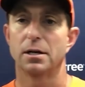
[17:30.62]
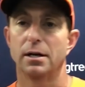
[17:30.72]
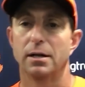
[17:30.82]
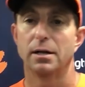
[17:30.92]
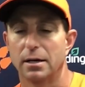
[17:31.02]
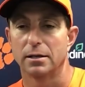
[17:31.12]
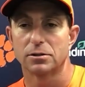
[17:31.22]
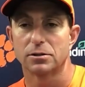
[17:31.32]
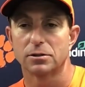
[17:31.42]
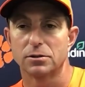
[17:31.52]
interception.
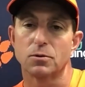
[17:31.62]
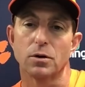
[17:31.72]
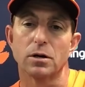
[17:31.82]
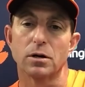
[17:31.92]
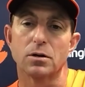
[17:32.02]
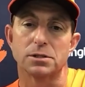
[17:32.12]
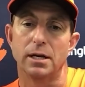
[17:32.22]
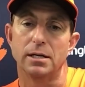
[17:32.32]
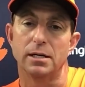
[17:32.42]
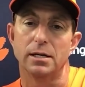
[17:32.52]
And so just some
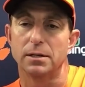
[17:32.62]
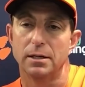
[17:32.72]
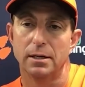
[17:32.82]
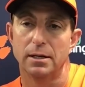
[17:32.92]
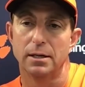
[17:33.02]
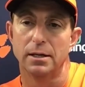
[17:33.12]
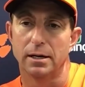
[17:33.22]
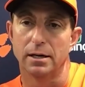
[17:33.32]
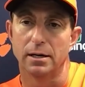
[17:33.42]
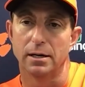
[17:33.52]
critical mistakes, but,
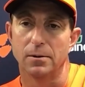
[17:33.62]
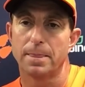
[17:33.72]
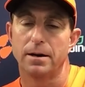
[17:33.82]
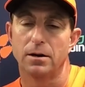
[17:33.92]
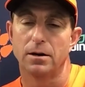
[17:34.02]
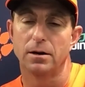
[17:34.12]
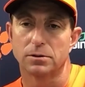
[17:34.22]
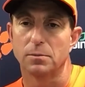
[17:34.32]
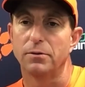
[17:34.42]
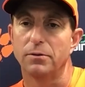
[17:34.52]

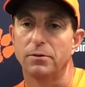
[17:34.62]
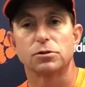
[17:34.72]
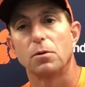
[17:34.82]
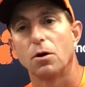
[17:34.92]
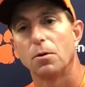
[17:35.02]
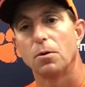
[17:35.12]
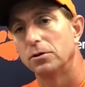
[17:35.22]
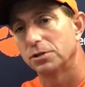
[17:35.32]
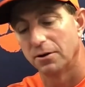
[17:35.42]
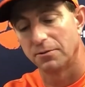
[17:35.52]
and some of it was some
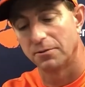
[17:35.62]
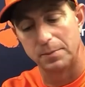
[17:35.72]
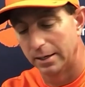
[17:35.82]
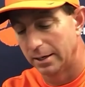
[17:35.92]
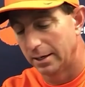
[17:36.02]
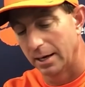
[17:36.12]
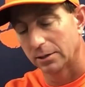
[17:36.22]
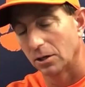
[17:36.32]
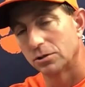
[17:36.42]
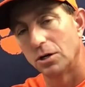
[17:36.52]
RPO stuff. But
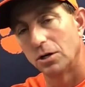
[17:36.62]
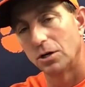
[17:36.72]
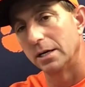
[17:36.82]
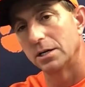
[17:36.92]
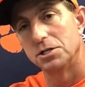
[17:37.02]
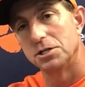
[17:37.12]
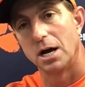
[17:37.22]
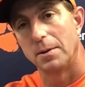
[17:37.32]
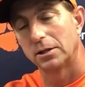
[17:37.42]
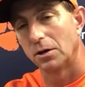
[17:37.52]
I thought Tony did
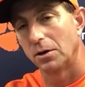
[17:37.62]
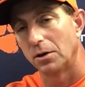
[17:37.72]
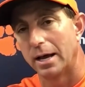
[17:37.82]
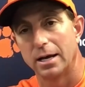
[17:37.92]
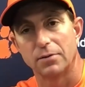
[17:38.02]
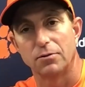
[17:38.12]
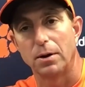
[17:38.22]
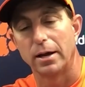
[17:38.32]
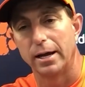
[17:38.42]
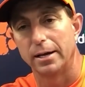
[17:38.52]
a good job. I thought he had a
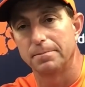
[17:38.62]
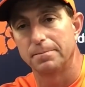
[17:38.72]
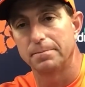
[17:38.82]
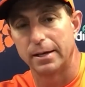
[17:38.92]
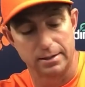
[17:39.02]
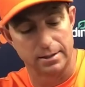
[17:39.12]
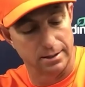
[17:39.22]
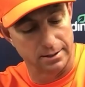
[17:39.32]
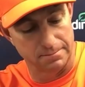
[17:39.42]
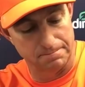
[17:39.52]
heck of a plan,
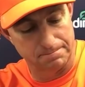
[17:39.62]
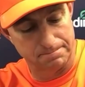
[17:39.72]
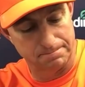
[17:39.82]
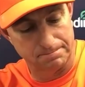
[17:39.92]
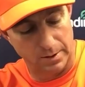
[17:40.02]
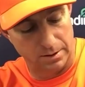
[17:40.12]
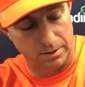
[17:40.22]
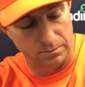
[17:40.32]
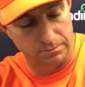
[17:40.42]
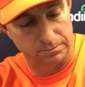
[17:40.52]
and,
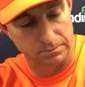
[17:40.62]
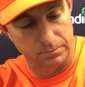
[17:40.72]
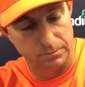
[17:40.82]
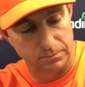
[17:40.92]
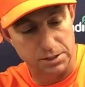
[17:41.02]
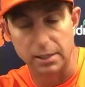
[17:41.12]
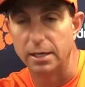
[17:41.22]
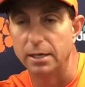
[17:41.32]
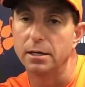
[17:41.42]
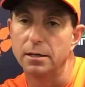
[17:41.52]
he
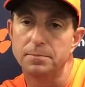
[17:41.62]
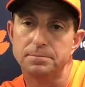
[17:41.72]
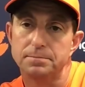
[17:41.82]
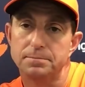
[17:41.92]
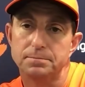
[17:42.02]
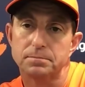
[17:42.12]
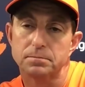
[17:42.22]
just didn't get it done.